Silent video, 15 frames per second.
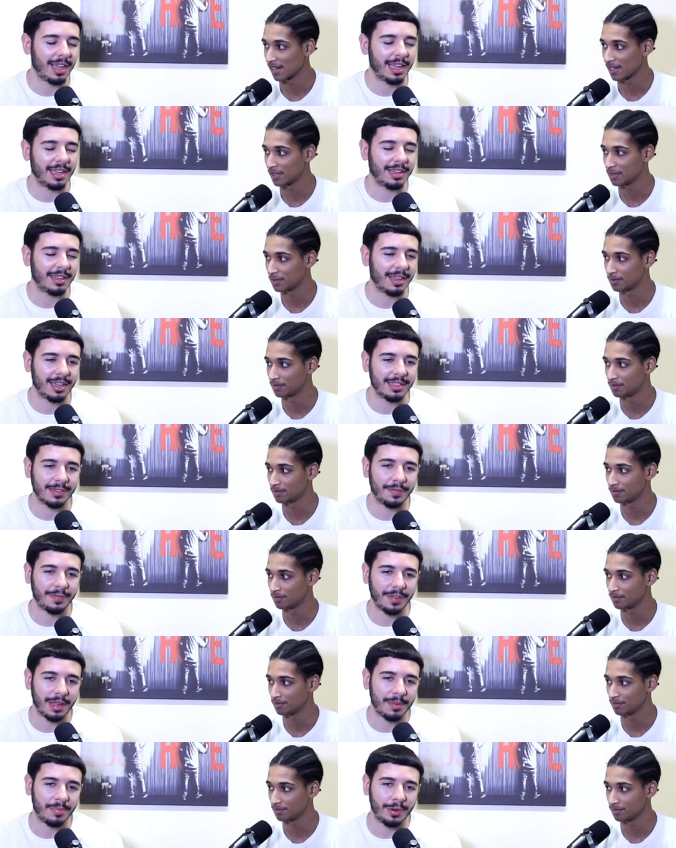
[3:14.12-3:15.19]
Speaker 1: like as a
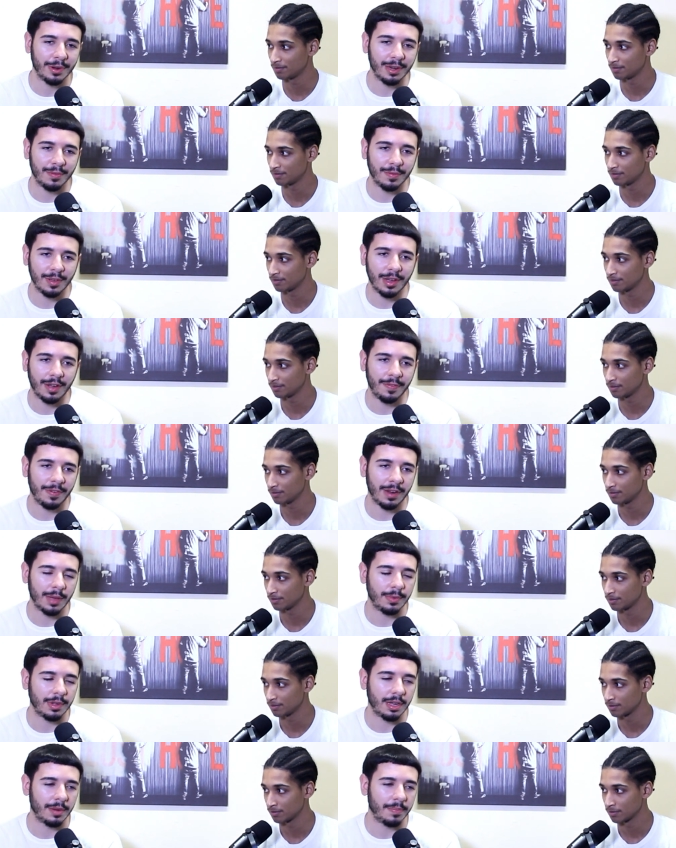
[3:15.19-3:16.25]
fan point of view, I feel like
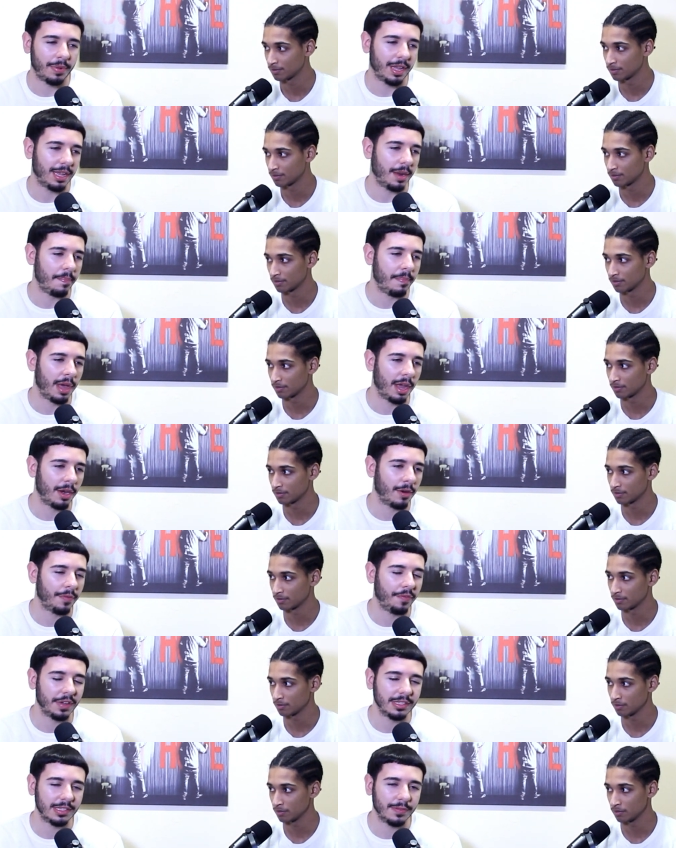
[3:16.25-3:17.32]
we could have played it better
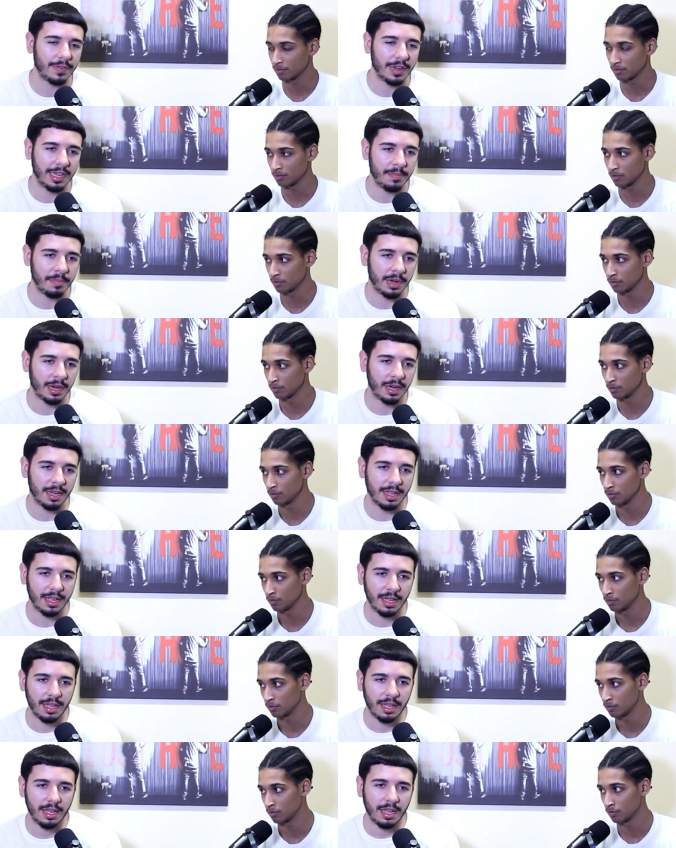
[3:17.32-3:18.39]
offensively, mm-hmm. but
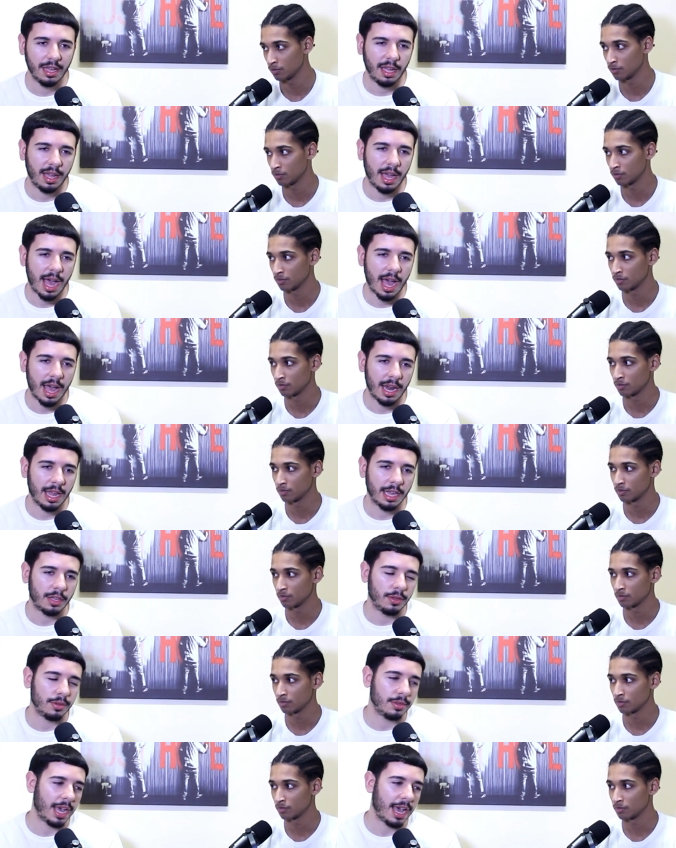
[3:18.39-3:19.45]

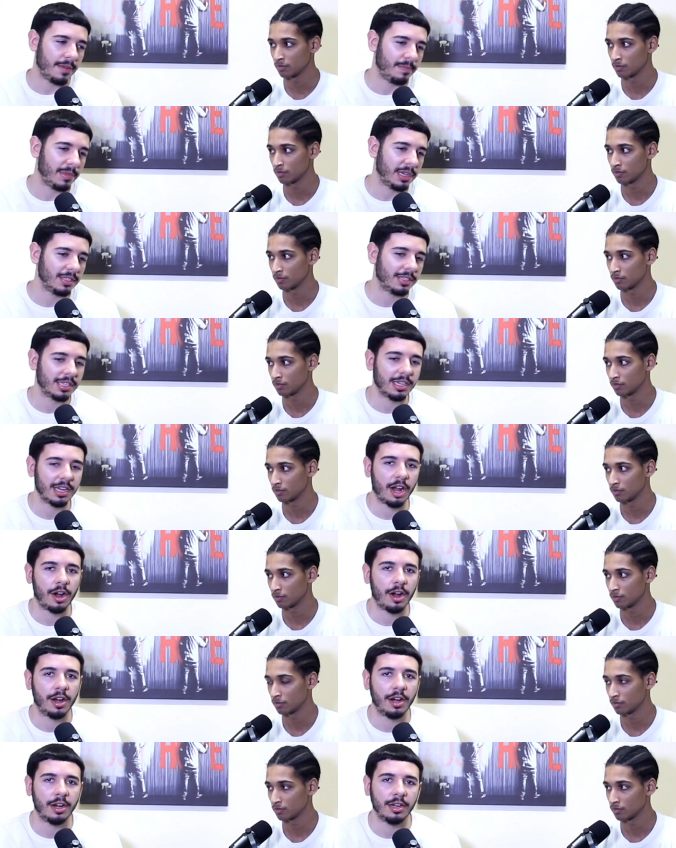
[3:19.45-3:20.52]
like you have mentioned,
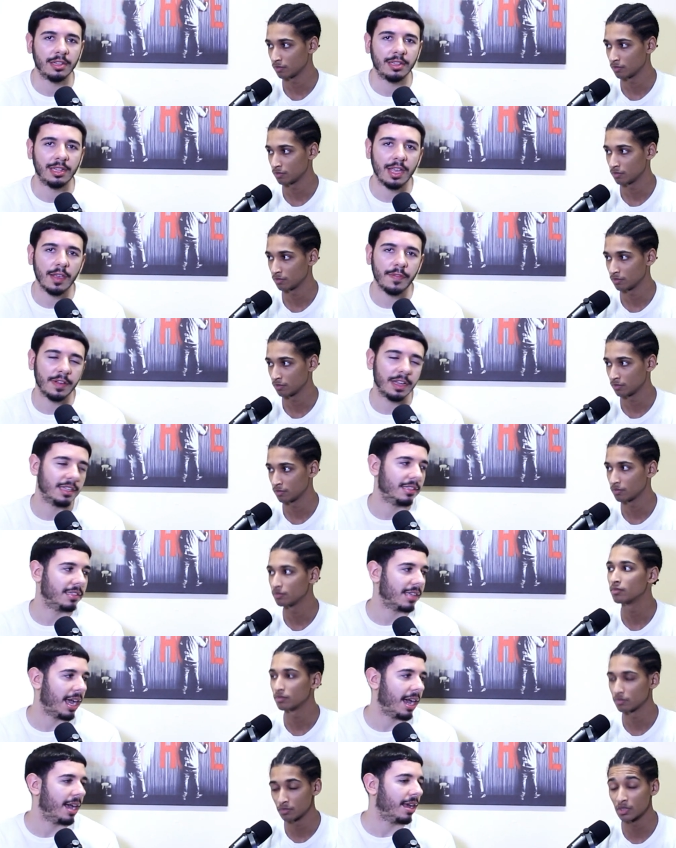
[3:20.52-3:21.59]
Speaker 2: our defense
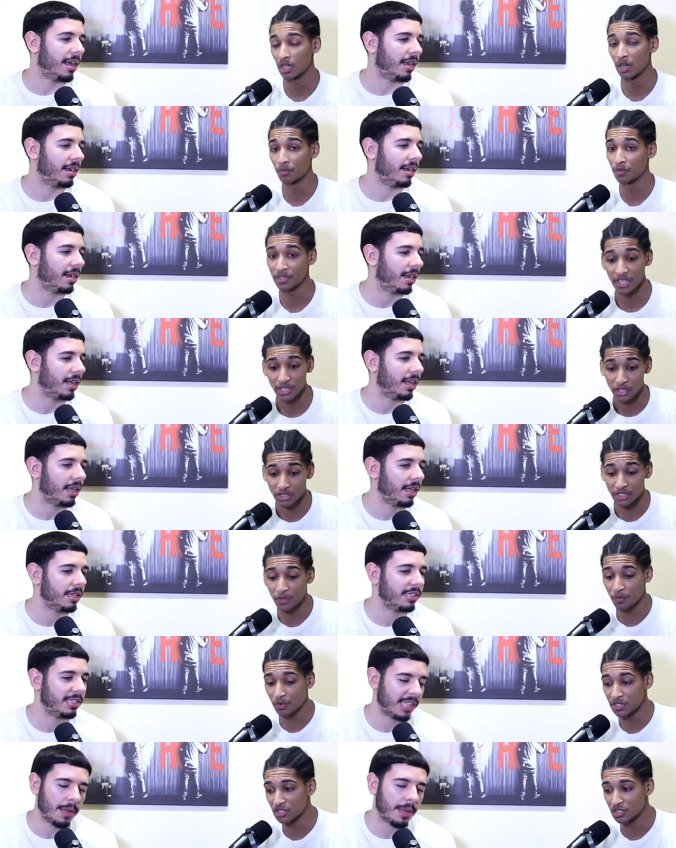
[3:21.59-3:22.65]
had Definitely, yeah, your
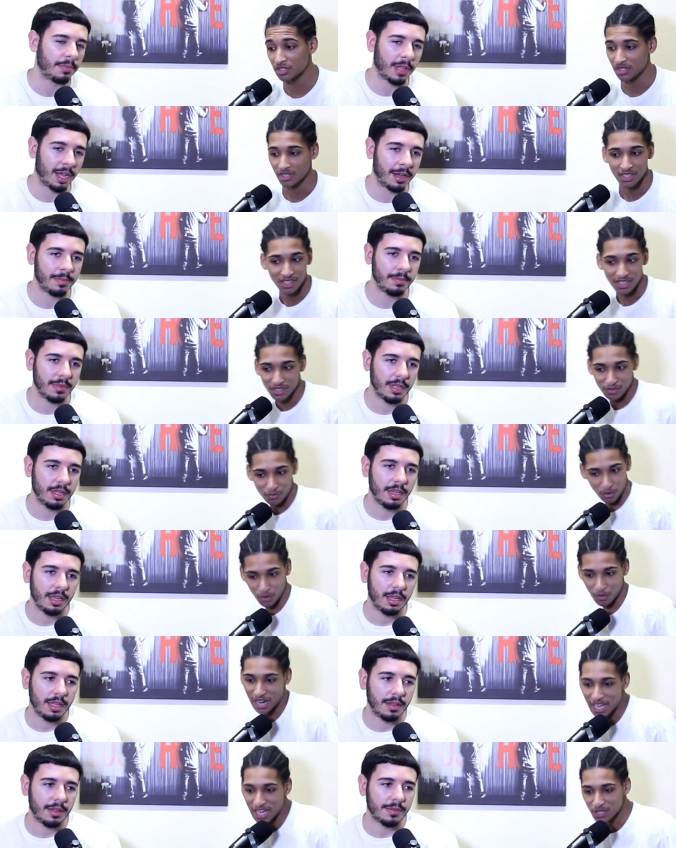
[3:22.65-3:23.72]
defense stepped up for
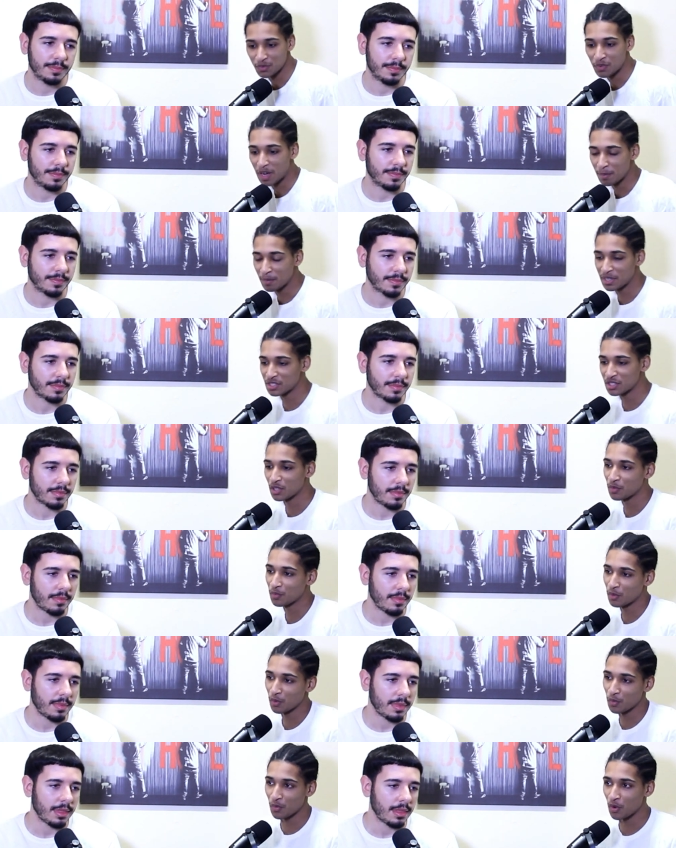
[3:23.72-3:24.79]
the last five minutes of the
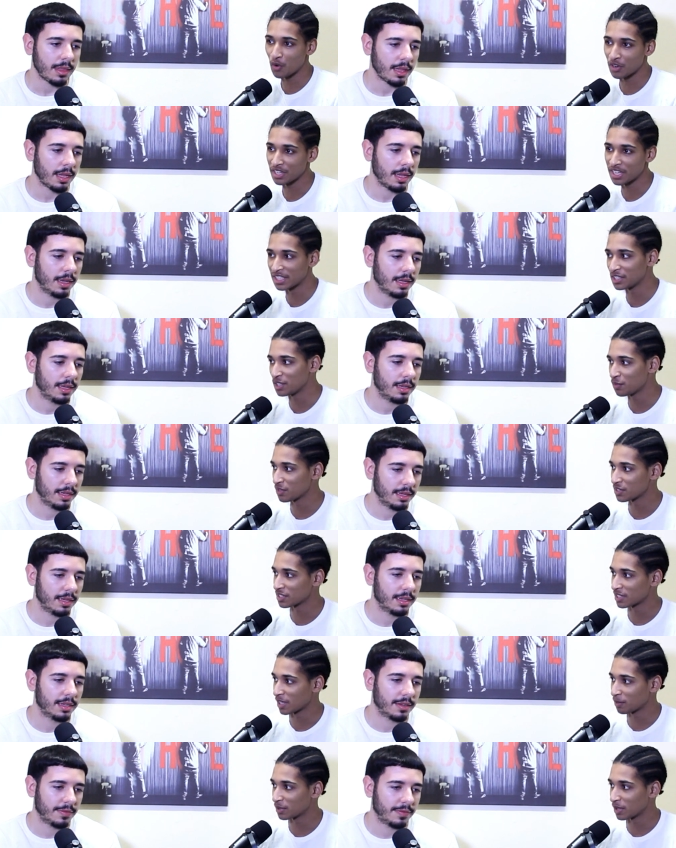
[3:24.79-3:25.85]
fourth quarter. Your defense
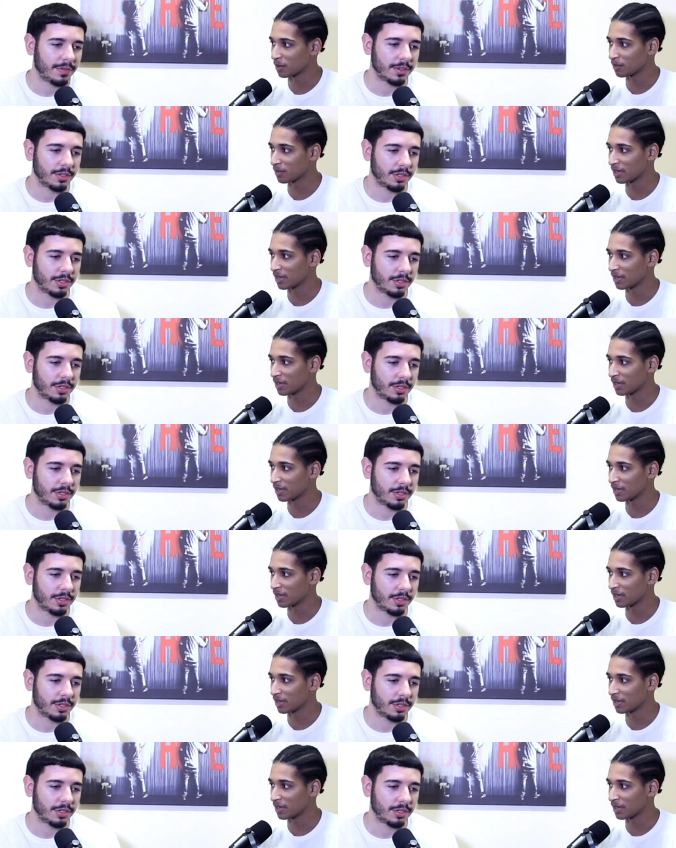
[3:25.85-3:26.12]
stepped up,